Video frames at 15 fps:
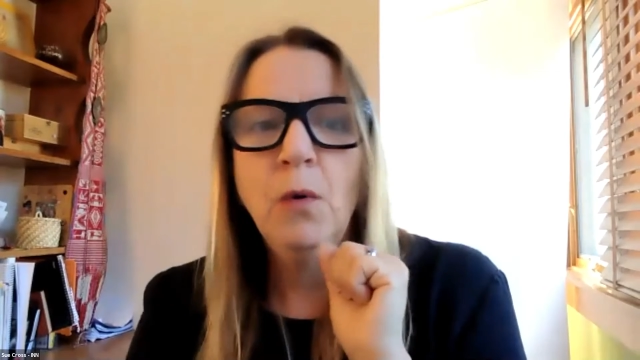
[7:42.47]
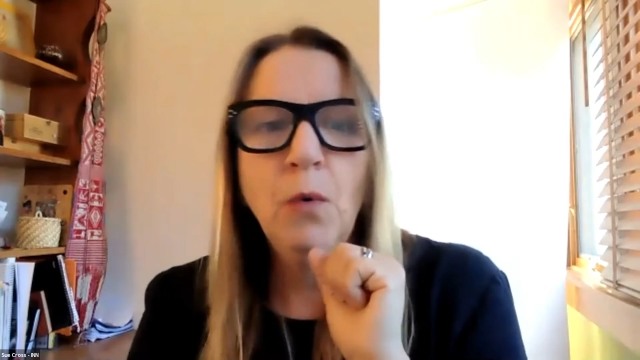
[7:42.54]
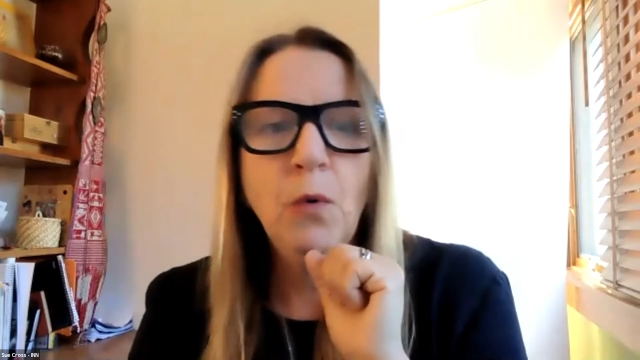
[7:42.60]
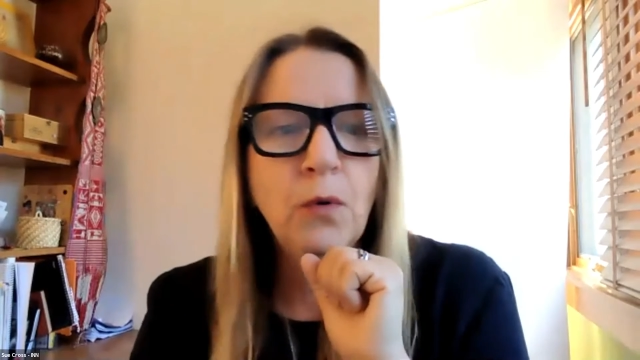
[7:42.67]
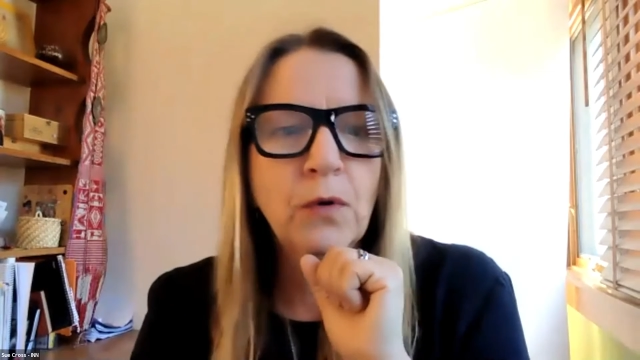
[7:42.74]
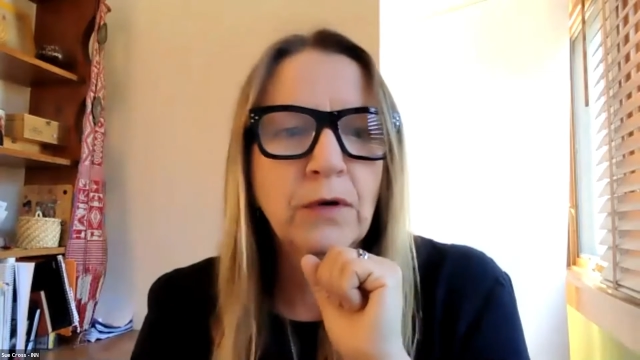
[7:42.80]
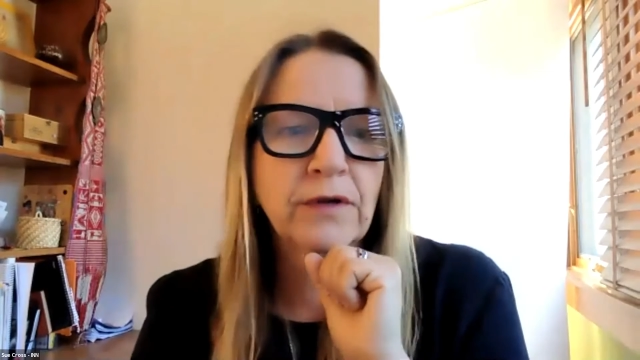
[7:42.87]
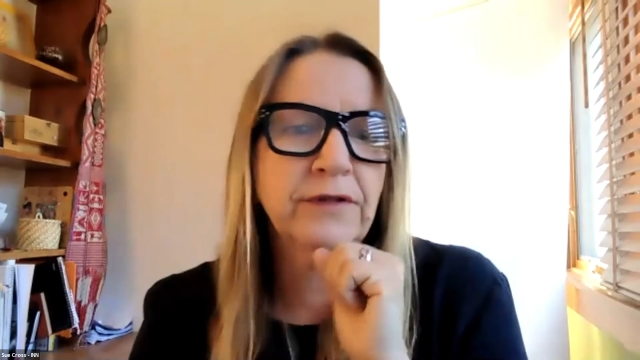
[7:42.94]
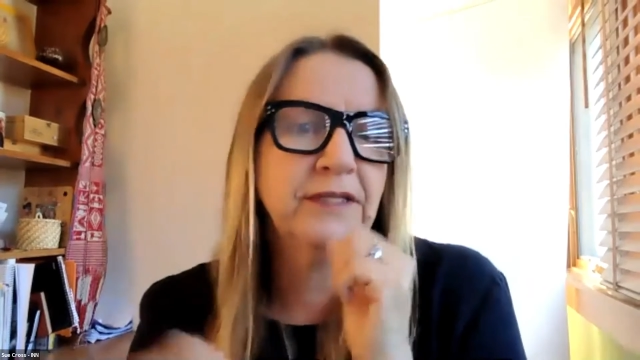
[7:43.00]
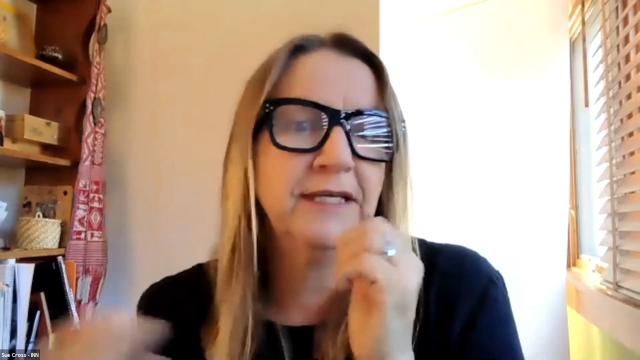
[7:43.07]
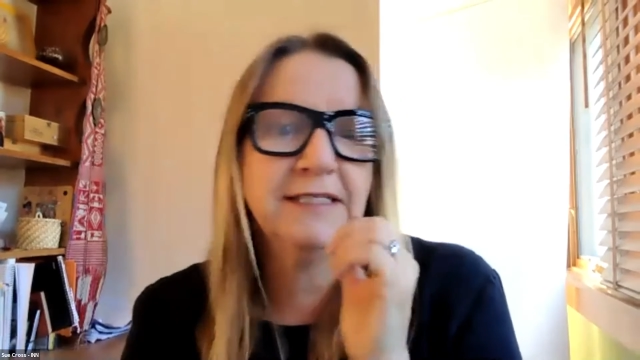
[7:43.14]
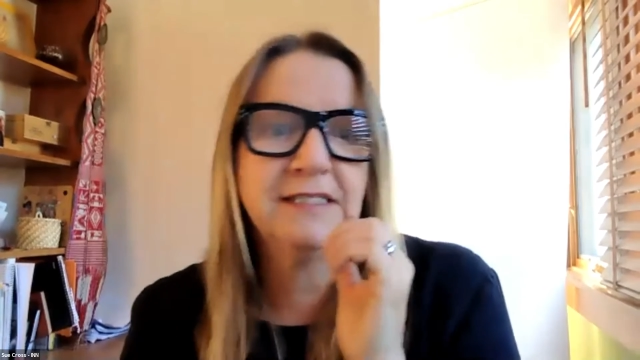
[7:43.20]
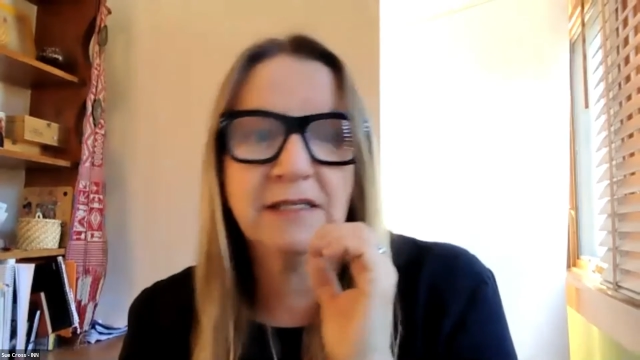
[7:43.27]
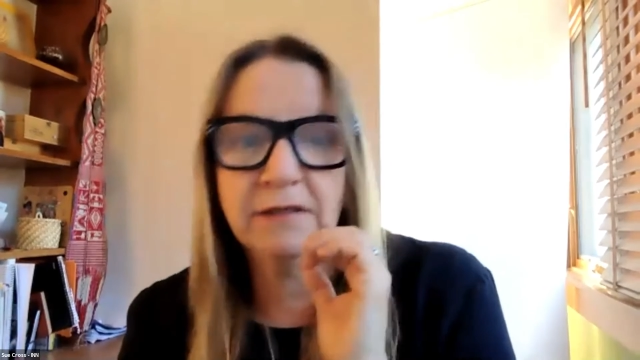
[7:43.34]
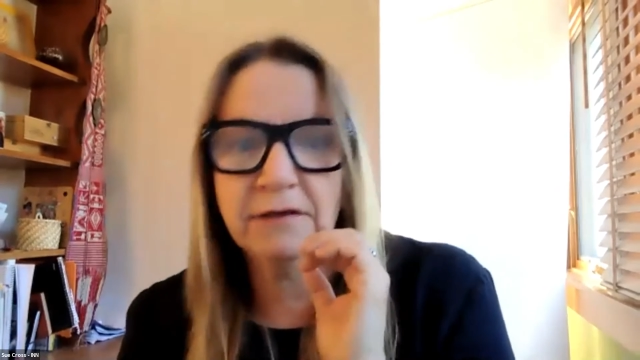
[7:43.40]
or
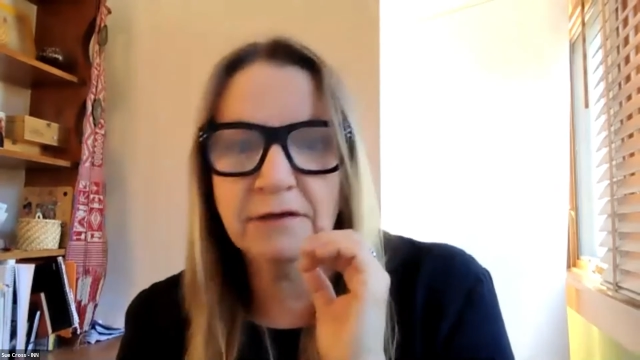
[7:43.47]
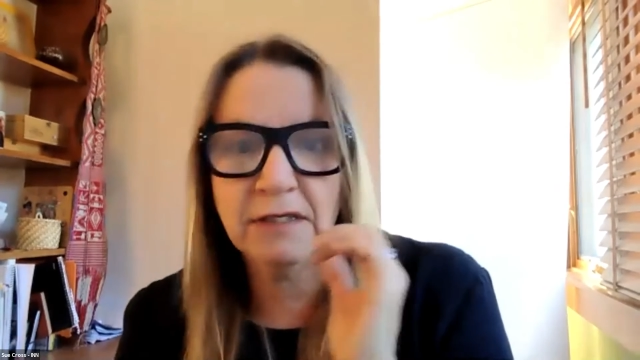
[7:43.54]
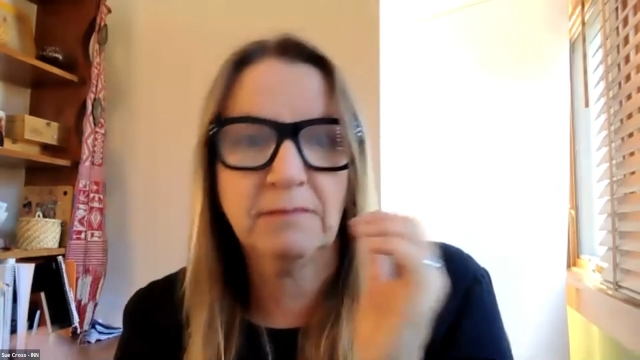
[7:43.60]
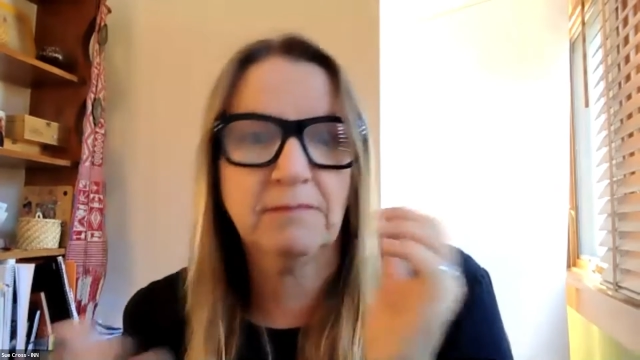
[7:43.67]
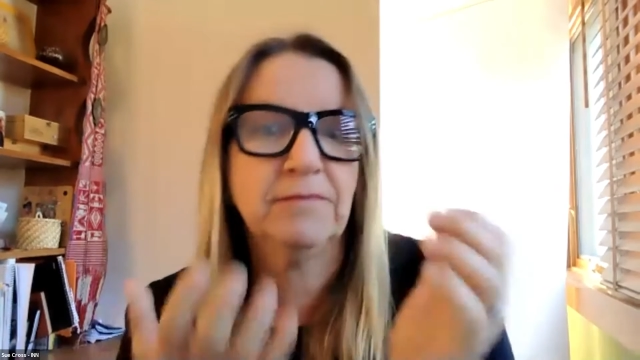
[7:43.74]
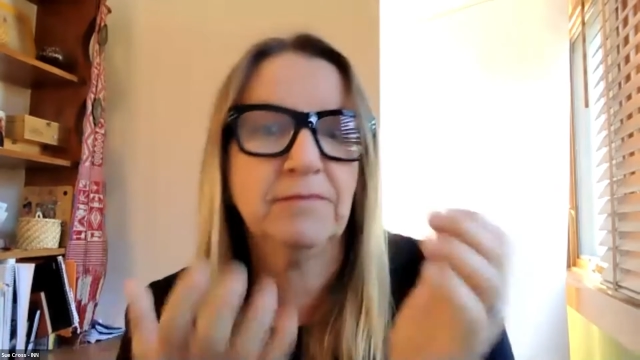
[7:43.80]
things that are